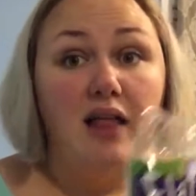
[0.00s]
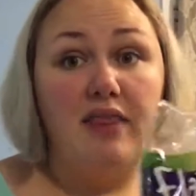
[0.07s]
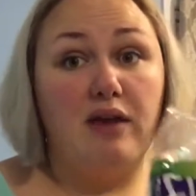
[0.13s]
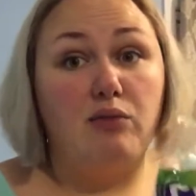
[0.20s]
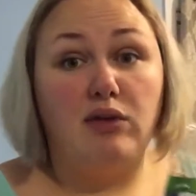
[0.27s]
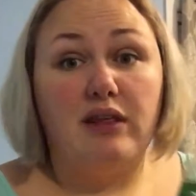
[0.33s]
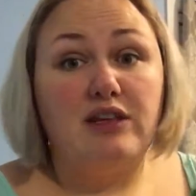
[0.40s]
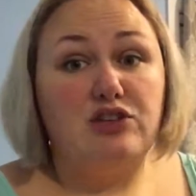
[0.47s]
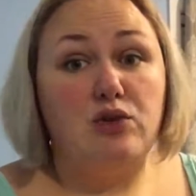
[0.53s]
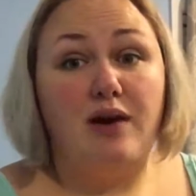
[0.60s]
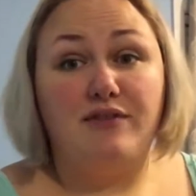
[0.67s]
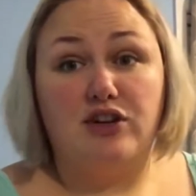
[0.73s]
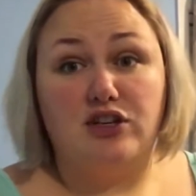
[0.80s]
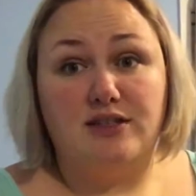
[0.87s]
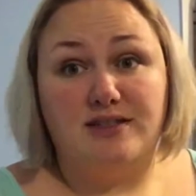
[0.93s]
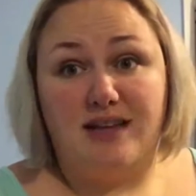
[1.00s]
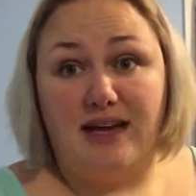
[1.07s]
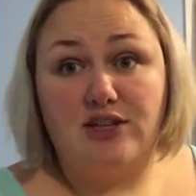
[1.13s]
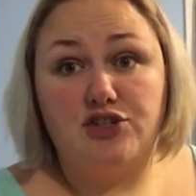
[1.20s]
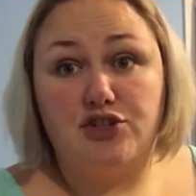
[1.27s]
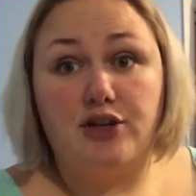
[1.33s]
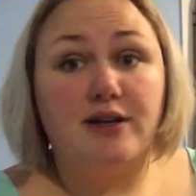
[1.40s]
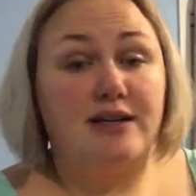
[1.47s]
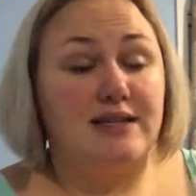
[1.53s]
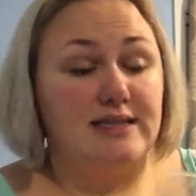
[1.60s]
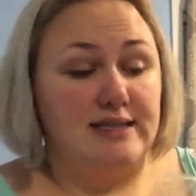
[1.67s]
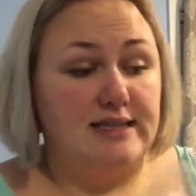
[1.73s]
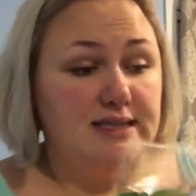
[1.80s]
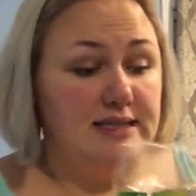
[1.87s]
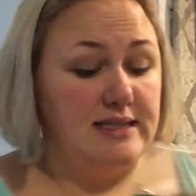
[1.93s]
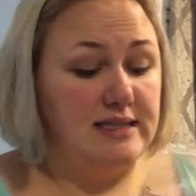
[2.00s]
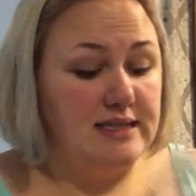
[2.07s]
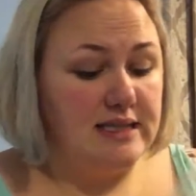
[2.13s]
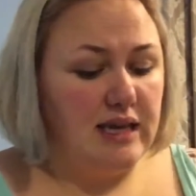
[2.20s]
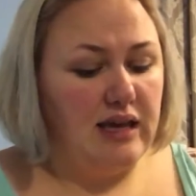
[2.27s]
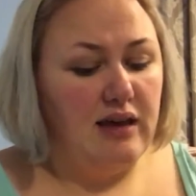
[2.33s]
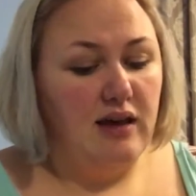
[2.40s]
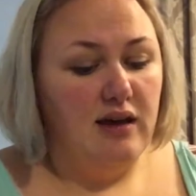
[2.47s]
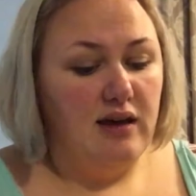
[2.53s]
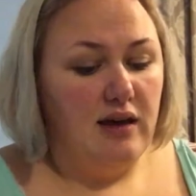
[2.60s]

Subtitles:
They really do have a good texture and consistency.